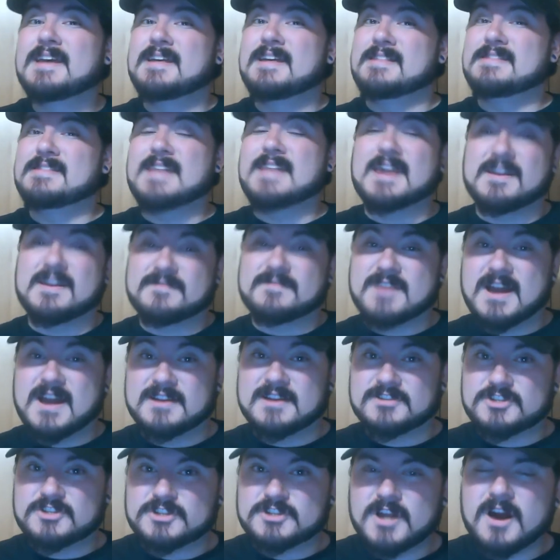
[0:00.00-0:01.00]
that have
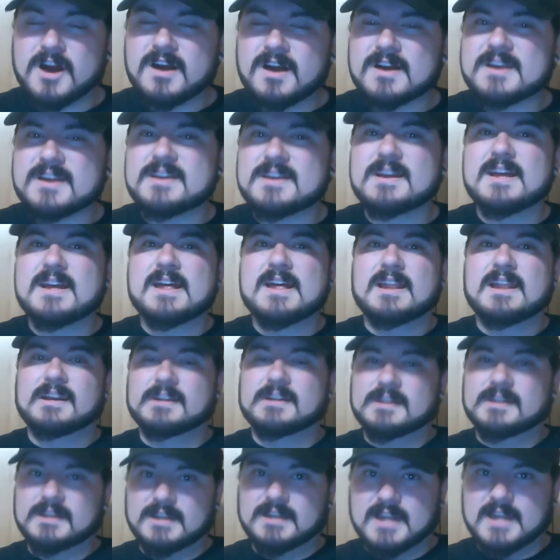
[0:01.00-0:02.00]
gotten started
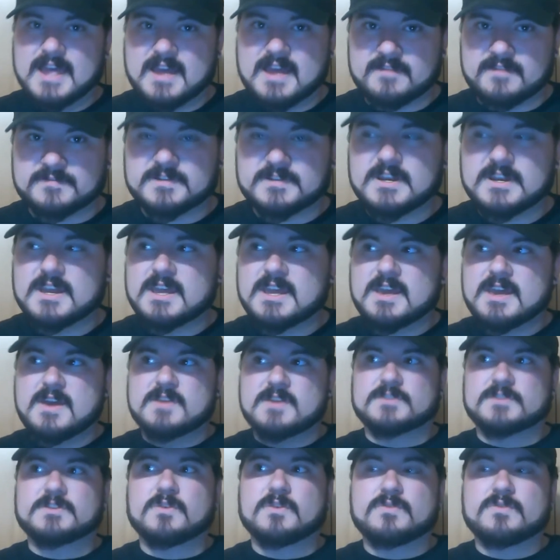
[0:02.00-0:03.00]
left.
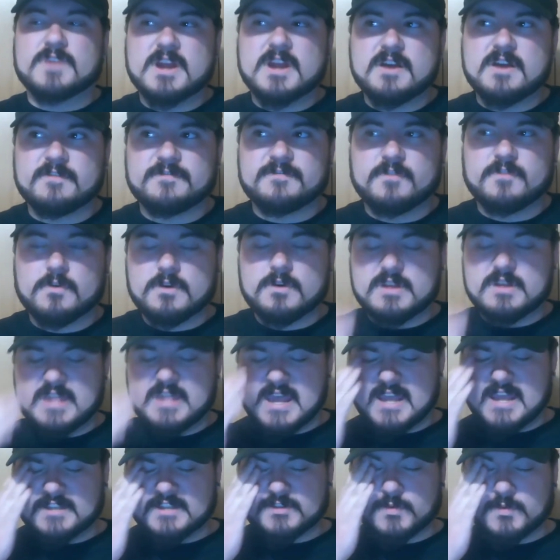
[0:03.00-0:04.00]
And so therefore,
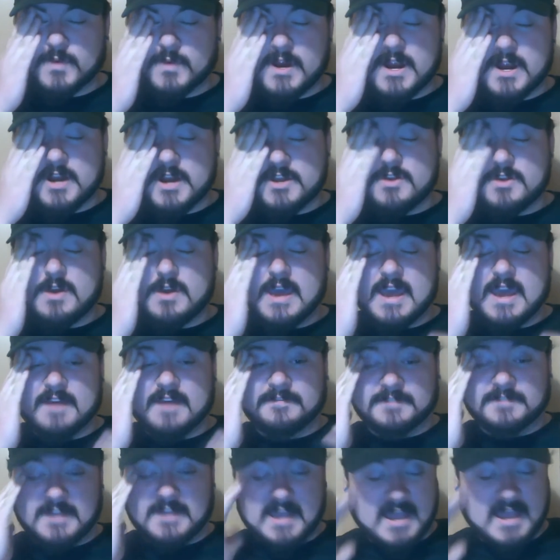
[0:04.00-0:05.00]
that's where you
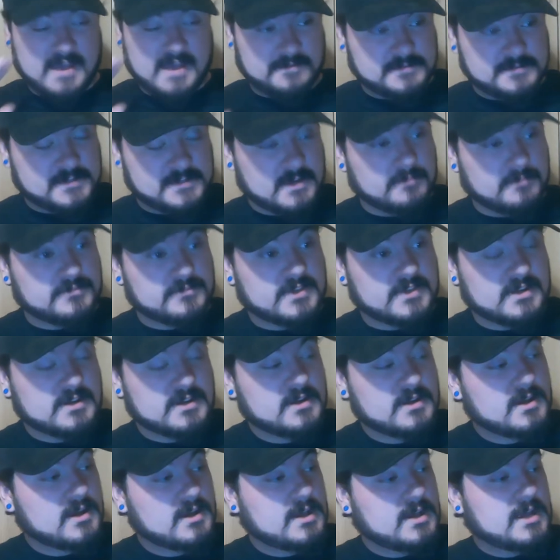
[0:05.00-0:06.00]
have to have something
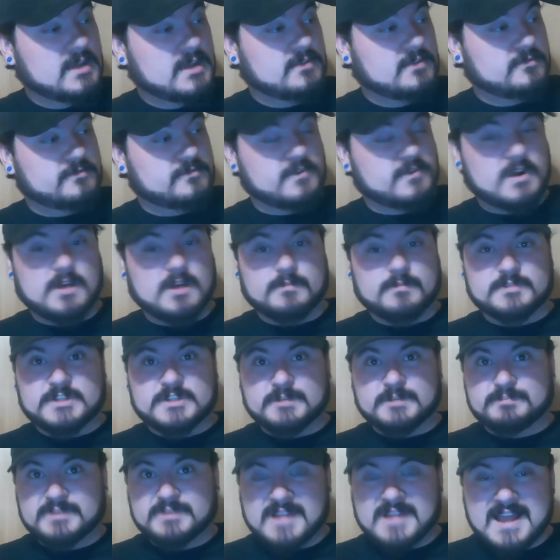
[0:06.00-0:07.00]
from
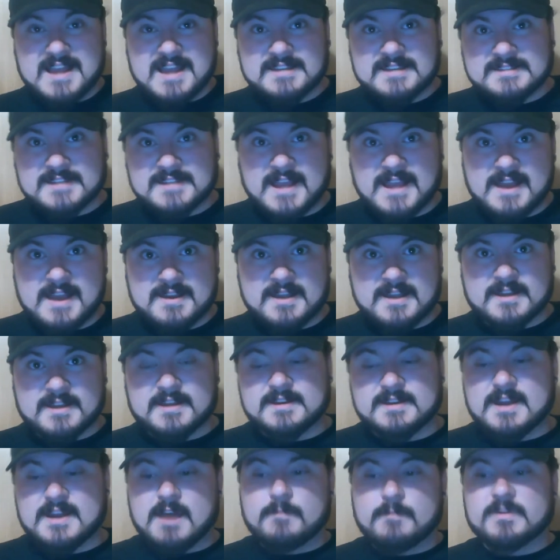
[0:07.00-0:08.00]
supply side
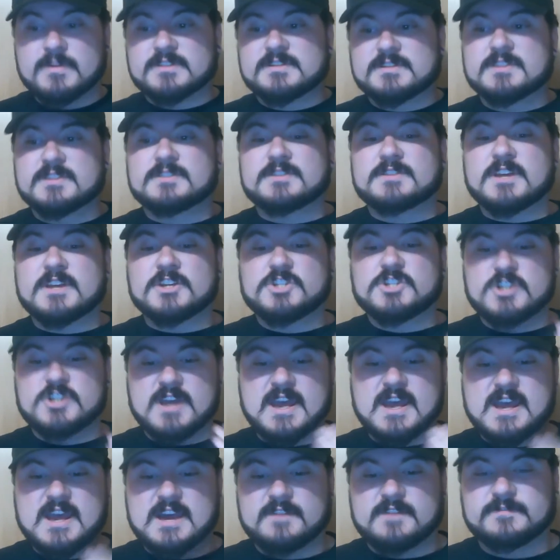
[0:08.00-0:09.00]
economics that says you
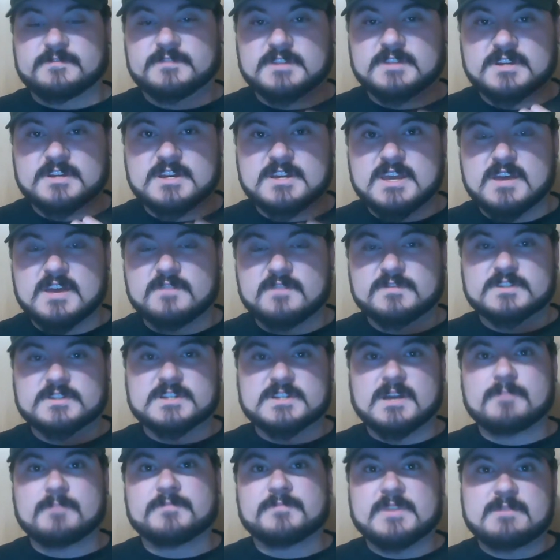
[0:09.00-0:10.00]
have to give
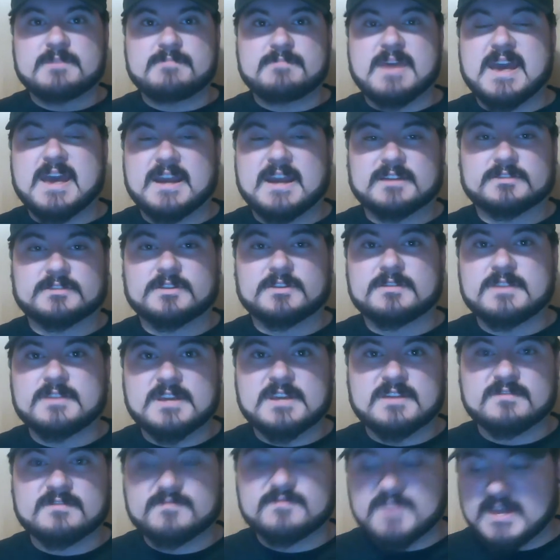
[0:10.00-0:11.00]
something back to
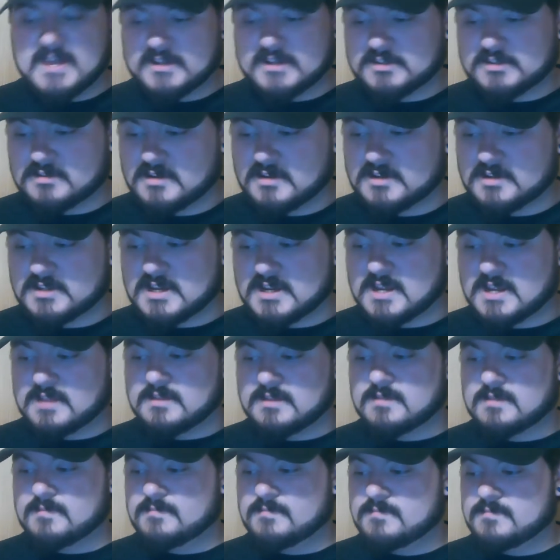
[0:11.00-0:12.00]
the investors
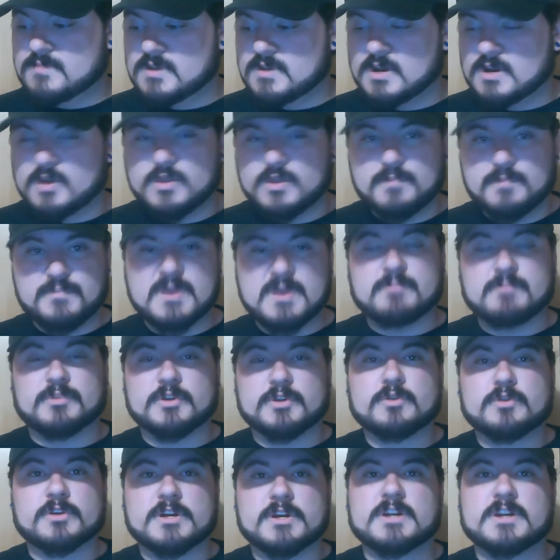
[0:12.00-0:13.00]
and the people
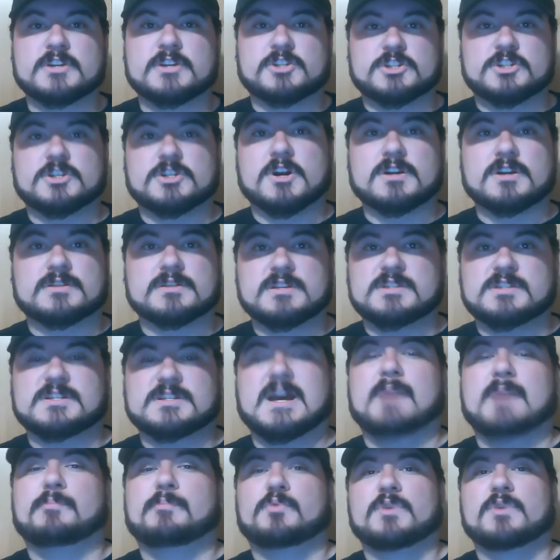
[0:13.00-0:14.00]
who are going to start this
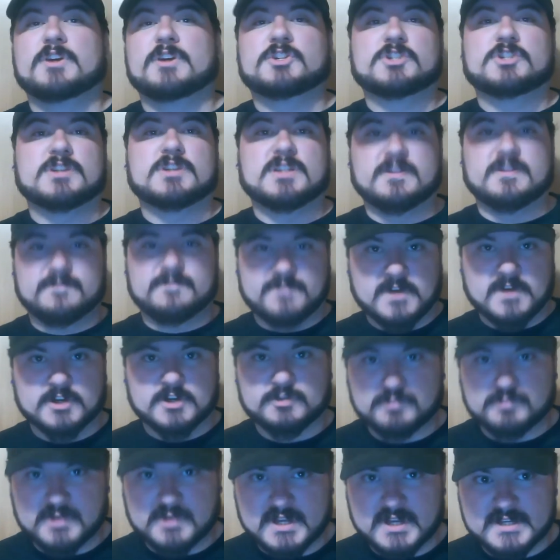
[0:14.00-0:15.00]
operation in the
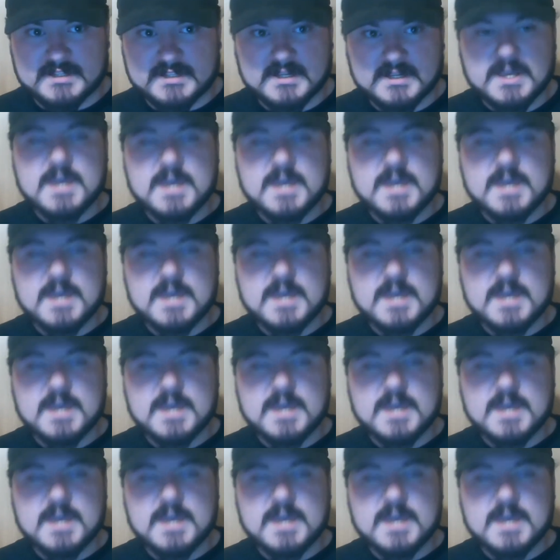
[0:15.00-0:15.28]
first place.